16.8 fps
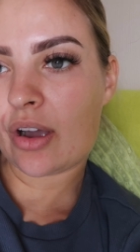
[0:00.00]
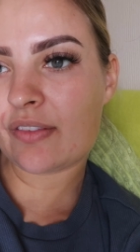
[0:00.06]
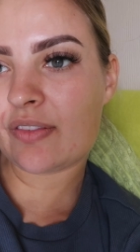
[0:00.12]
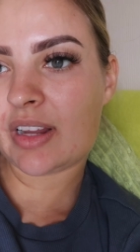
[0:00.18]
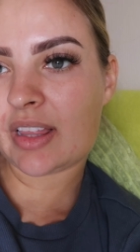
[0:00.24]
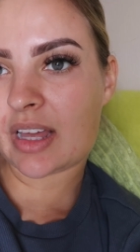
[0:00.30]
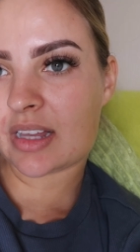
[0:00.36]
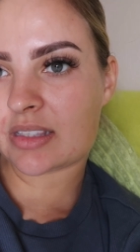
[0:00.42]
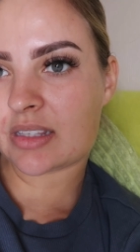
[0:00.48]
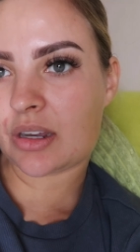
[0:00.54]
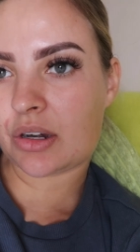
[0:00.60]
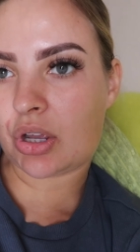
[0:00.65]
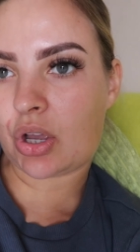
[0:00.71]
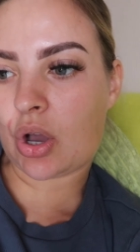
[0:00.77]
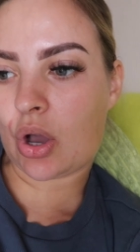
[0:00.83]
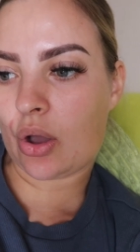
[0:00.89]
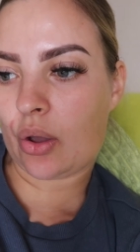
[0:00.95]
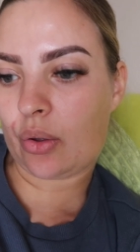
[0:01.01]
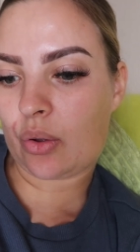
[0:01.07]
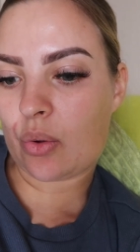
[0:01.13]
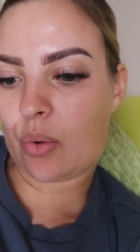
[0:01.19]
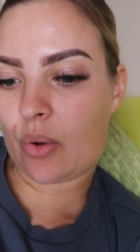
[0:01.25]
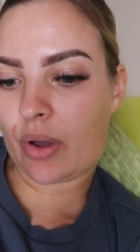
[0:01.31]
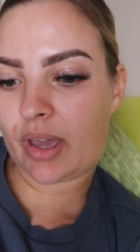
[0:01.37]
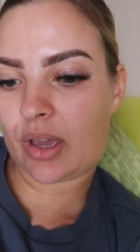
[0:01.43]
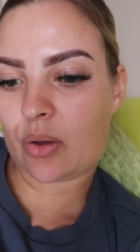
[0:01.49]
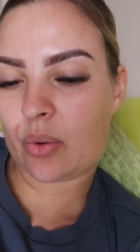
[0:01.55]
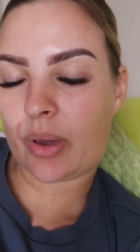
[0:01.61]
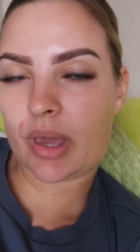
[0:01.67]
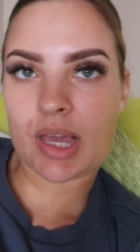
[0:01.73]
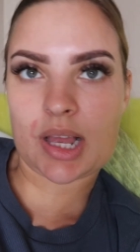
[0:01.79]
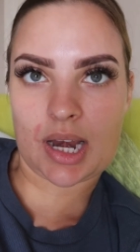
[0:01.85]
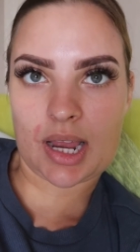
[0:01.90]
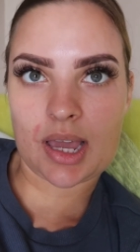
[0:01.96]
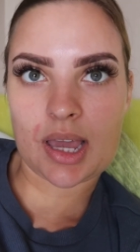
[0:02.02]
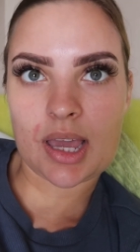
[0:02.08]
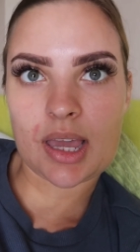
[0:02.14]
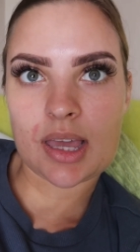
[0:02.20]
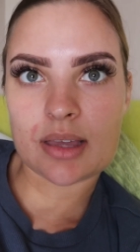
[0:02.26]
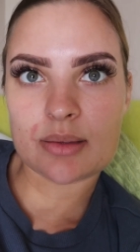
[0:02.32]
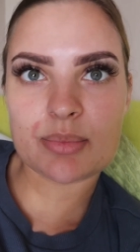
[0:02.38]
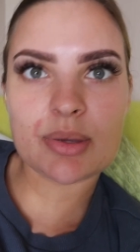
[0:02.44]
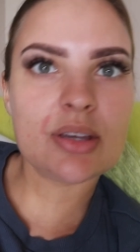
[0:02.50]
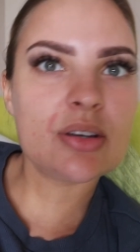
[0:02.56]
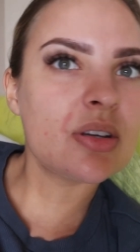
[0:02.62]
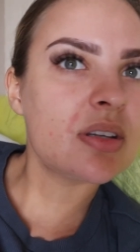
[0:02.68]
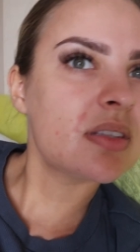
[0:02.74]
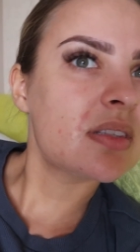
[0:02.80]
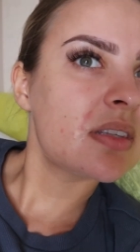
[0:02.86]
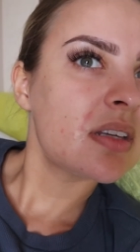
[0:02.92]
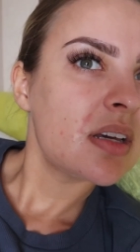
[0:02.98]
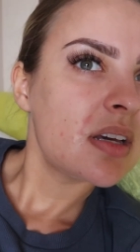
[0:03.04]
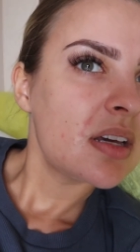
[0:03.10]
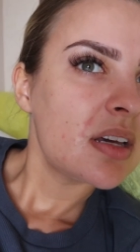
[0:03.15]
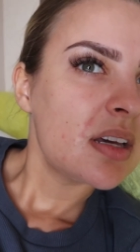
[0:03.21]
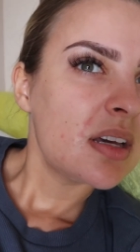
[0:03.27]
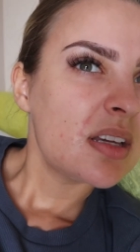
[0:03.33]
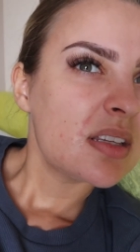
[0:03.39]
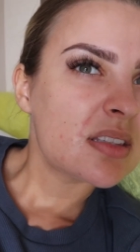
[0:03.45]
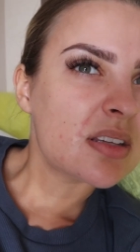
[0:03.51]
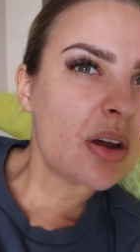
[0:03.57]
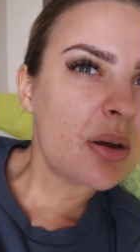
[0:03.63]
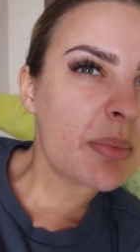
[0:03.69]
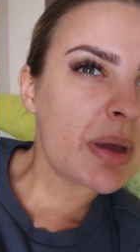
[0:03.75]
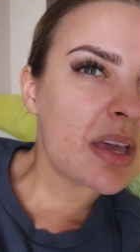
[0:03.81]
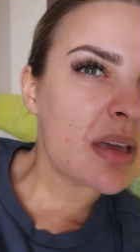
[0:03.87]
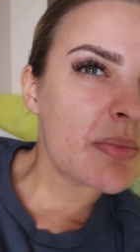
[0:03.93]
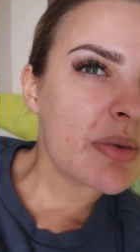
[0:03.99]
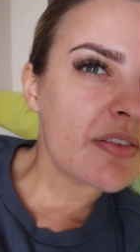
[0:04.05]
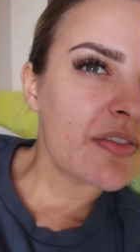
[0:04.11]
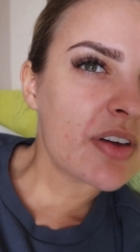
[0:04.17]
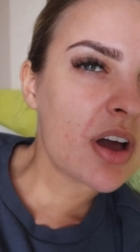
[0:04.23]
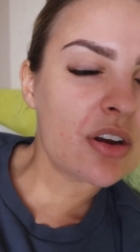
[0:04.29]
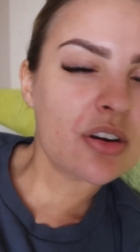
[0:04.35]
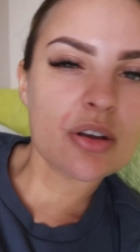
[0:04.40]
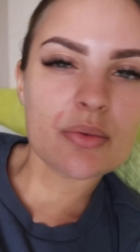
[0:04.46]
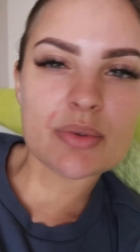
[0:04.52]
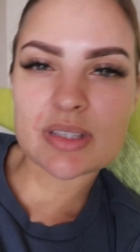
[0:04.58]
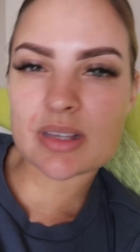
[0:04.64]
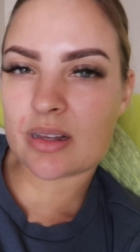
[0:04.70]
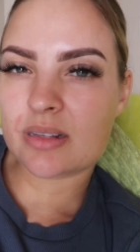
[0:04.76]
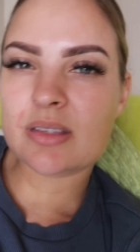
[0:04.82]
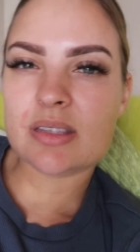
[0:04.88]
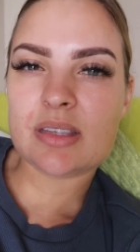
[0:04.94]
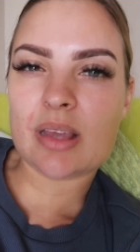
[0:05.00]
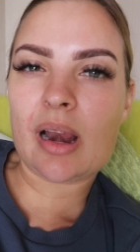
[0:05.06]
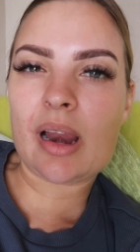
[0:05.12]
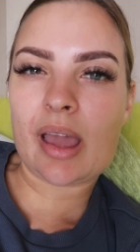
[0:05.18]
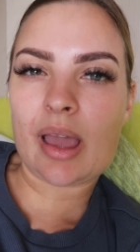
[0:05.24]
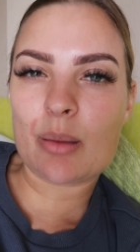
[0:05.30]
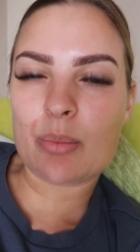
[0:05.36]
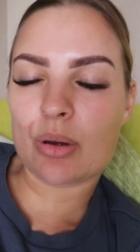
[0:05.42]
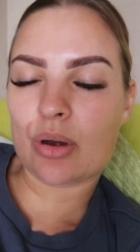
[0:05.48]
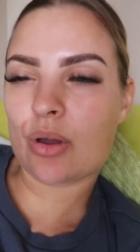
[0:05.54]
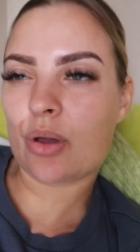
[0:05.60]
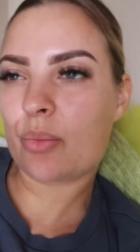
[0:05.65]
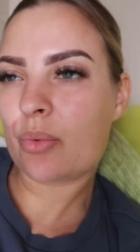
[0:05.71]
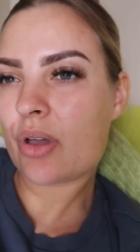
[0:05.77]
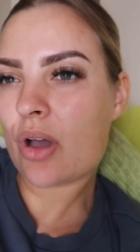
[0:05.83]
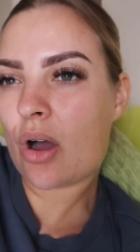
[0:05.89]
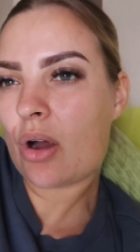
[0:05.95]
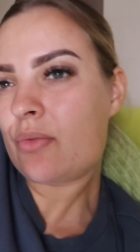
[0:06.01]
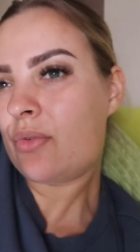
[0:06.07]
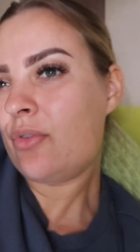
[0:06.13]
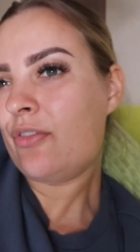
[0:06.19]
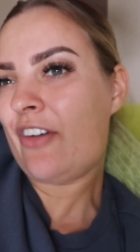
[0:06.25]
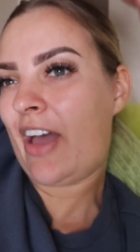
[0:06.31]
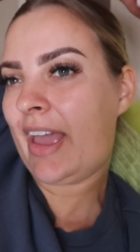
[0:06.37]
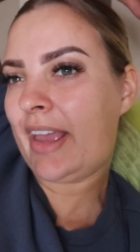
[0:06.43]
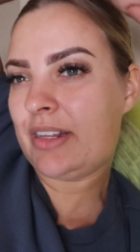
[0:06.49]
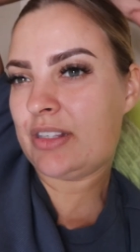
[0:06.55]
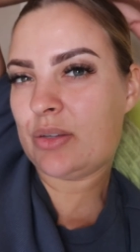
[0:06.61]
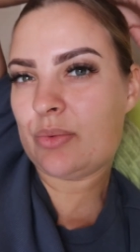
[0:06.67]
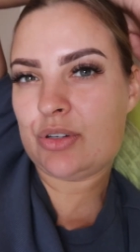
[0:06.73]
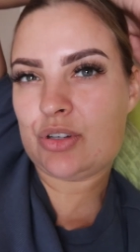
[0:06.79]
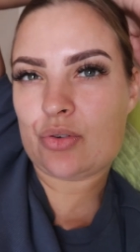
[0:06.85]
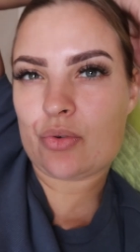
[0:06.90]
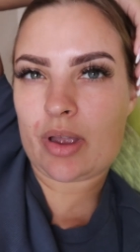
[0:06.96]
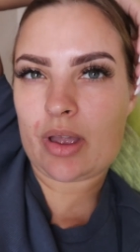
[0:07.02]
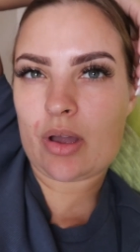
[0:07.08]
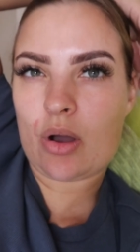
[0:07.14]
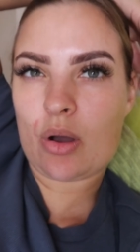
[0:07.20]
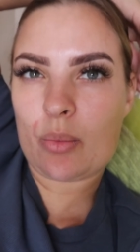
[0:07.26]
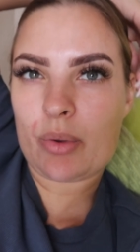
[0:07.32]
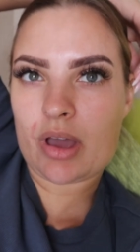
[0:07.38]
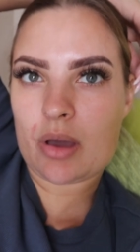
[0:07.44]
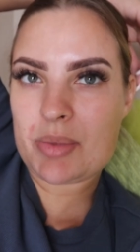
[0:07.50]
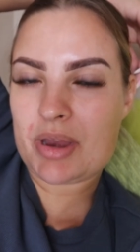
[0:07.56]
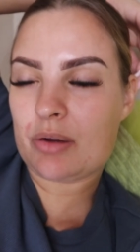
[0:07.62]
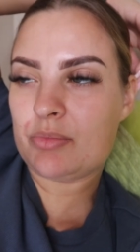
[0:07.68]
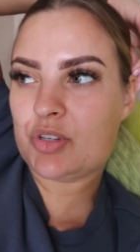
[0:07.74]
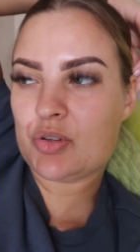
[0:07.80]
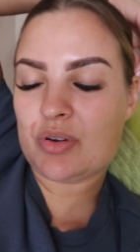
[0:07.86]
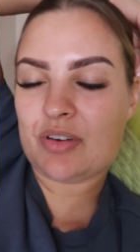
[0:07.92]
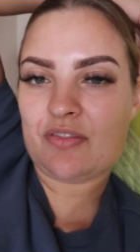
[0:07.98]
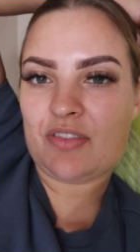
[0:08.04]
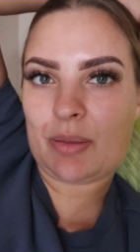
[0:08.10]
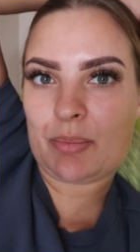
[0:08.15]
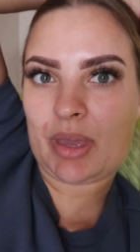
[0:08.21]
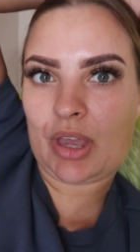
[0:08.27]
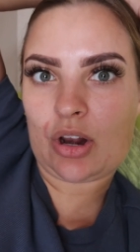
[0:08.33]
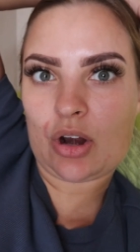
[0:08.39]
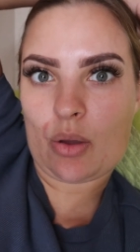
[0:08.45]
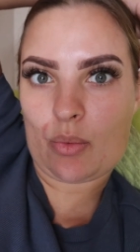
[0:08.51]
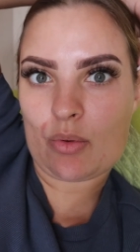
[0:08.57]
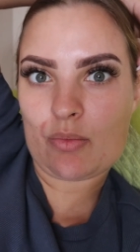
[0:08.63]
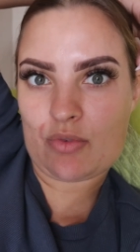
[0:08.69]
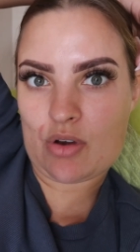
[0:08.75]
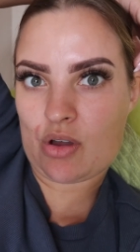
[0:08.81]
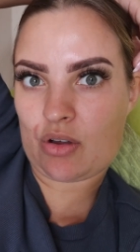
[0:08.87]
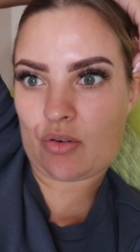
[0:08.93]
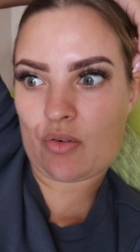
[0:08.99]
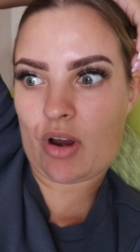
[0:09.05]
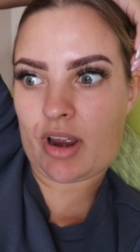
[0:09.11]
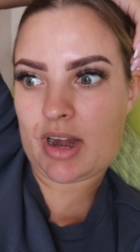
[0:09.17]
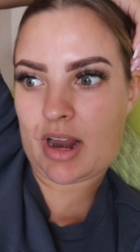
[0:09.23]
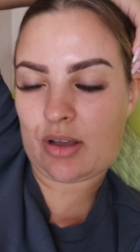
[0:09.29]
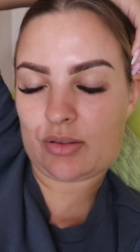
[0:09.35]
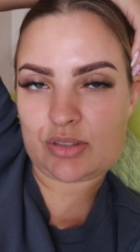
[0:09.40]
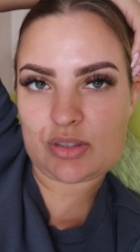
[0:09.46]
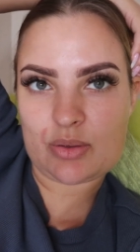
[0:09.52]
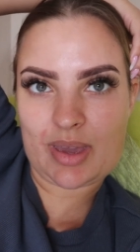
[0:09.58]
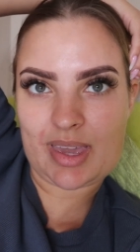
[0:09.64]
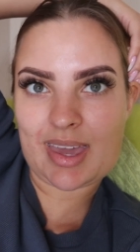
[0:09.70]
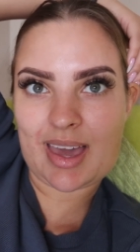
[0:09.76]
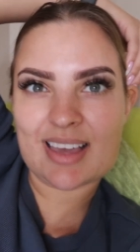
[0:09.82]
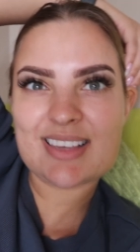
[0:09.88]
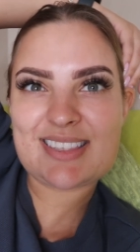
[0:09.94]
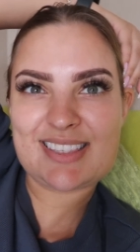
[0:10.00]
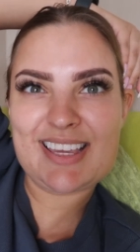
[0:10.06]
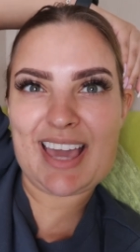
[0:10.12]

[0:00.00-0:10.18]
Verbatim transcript: hopefully that's going to go quite quickly because it's kind of making me. I know it sounds silly, but like we are all vain to a degree, aren't we? I mean, I'm doing a flipping glow up vlog right now, so I guess,